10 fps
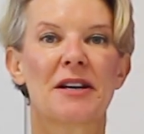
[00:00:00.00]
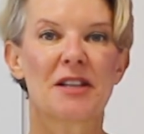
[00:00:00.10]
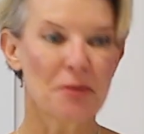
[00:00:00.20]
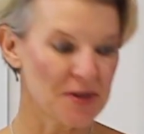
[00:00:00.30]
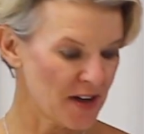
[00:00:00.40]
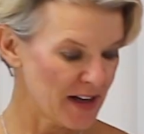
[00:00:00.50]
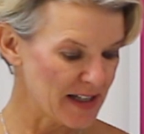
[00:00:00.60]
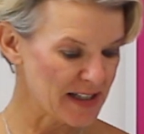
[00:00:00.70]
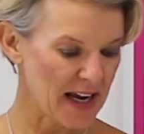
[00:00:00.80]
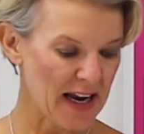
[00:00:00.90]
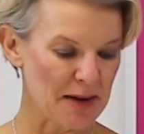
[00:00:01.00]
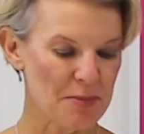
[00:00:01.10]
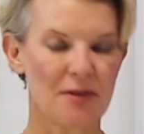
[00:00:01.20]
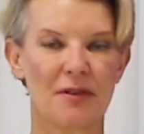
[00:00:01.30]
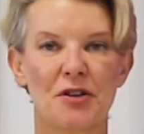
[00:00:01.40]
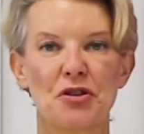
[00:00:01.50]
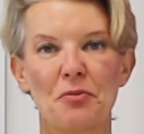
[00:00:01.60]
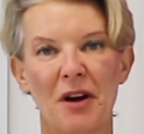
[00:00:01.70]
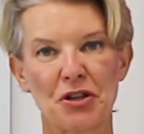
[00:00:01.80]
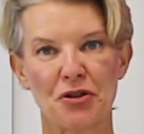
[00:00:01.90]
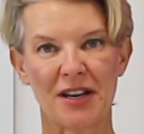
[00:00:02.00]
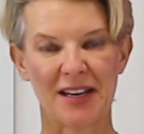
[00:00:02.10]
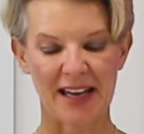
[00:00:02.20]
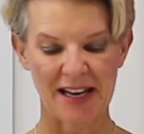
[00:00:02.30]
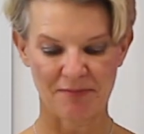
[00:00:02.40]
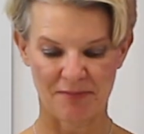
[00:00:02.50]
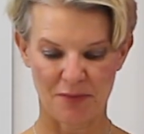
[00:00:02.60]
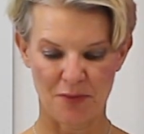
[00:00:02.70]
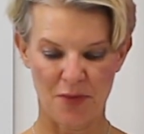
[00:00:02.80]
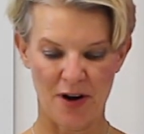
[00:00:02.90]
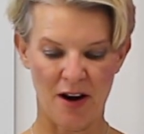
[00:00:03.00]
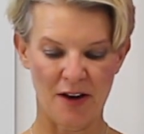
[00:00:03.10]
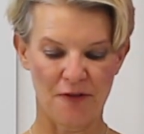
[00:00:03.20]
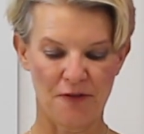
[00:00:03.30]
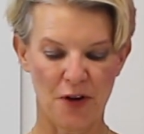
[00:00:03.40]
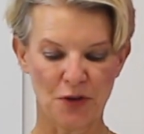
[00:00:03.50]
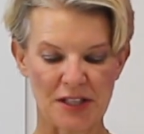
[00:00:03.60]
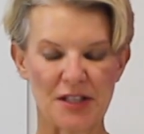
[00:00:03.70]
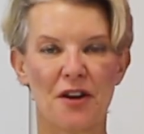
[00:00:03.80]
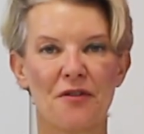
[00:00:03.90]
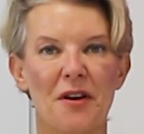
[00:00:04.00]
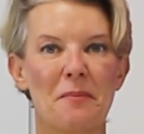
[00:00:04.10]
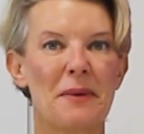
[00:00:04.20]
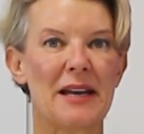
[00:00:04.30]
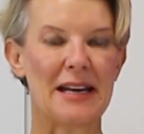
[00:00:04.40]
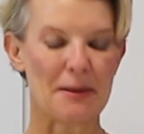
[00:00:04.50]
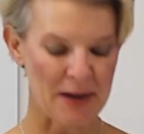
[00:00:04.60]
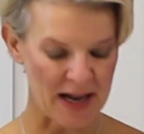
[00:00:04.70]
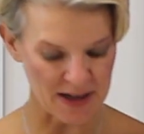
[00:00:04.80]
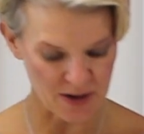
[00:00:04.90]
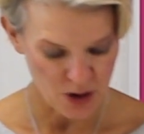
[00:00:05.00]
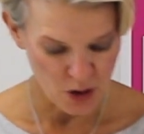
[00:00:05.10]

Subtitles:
my double-sided tape and do my trick again, where I fold it over, peel it back,